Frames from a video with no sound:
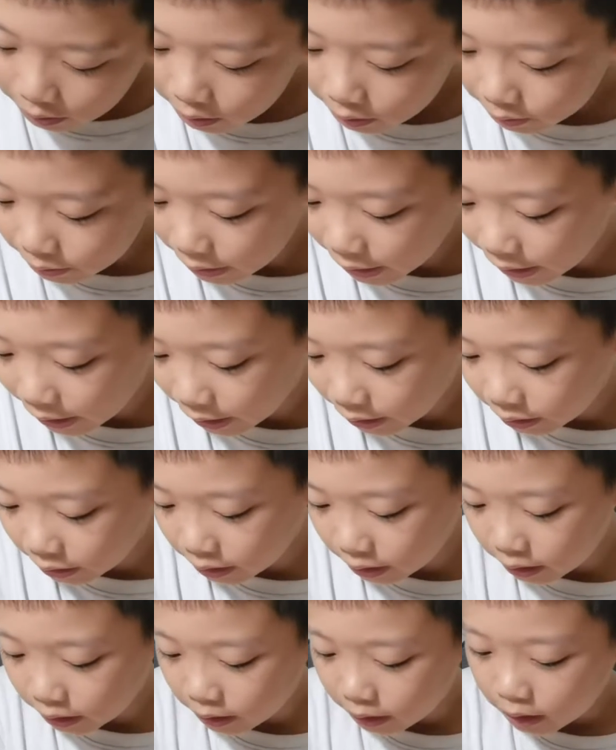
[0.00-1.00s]
length.
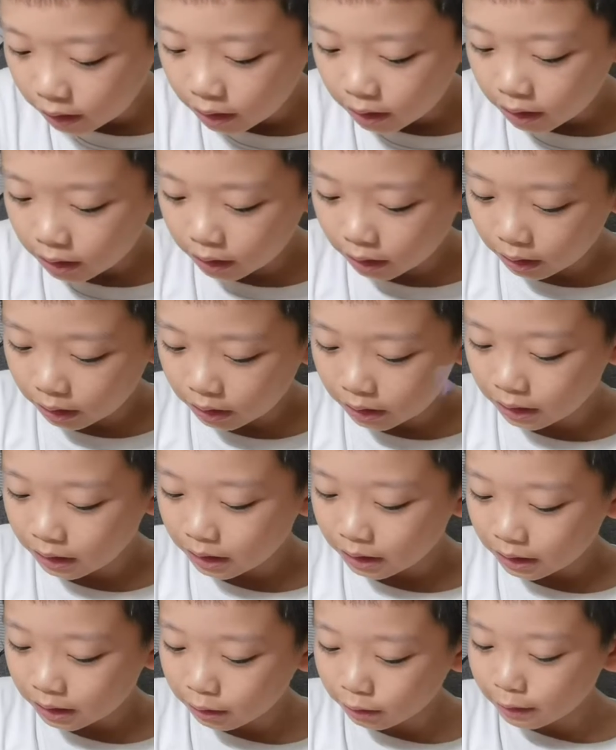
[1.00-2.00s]

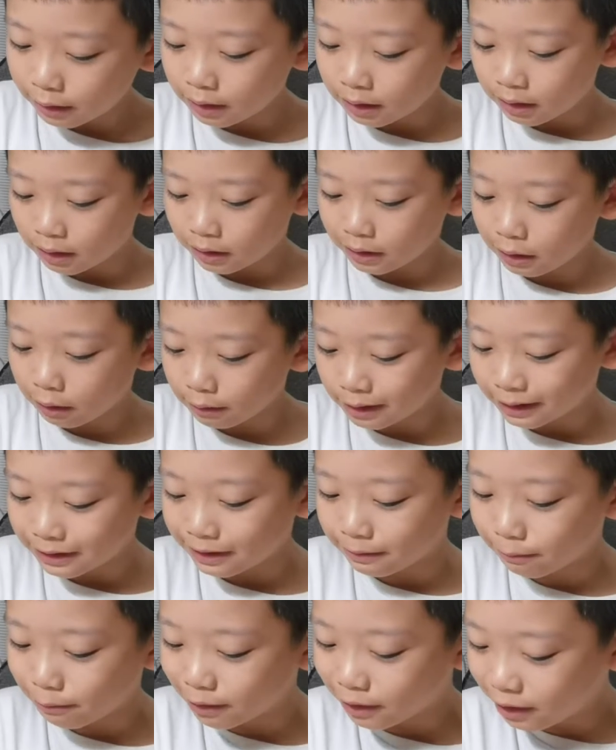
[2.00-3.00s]
Go get
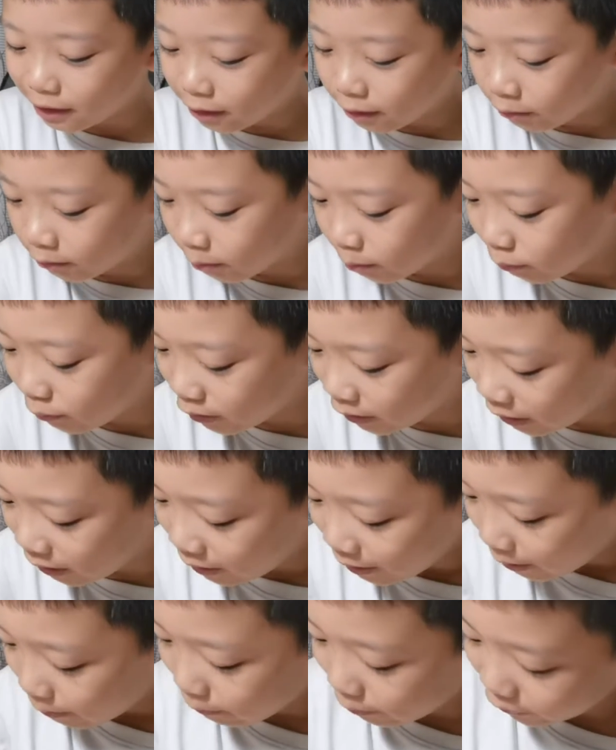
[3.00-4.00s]
the
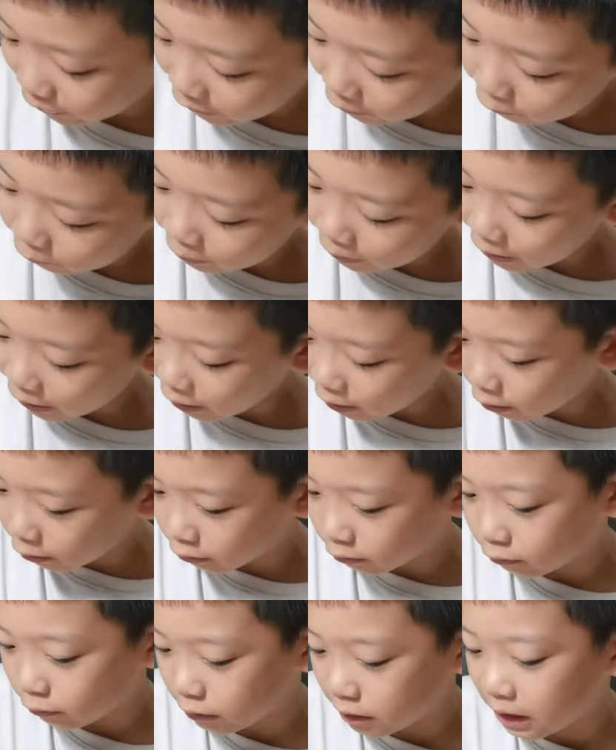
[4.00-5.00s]
balloon
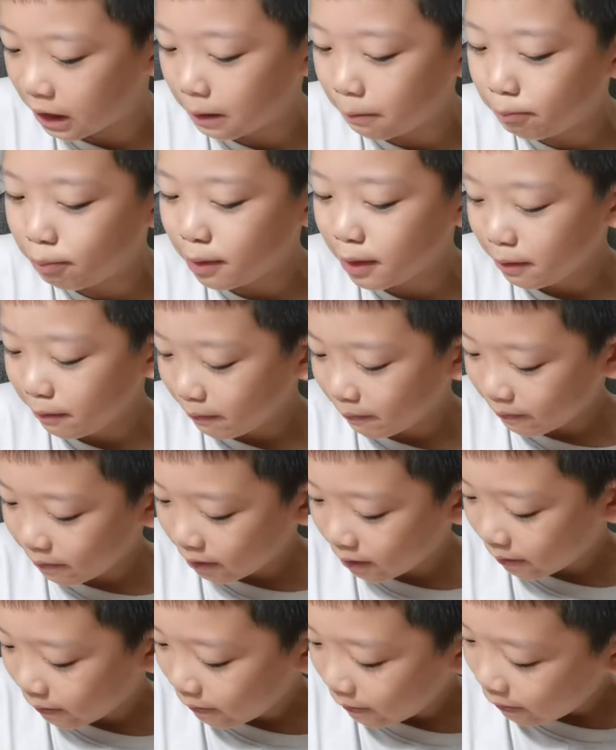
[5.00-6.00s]
goon, Rip,
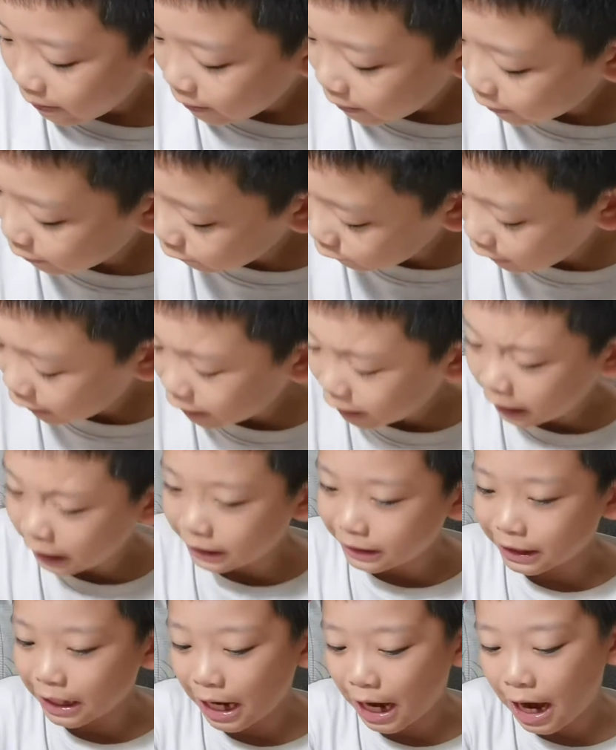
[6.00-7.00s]
she
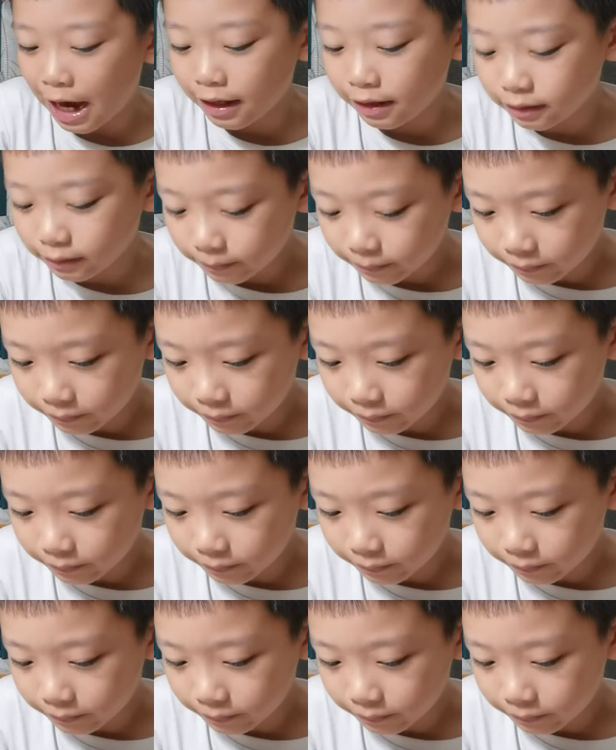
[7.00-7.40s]
said.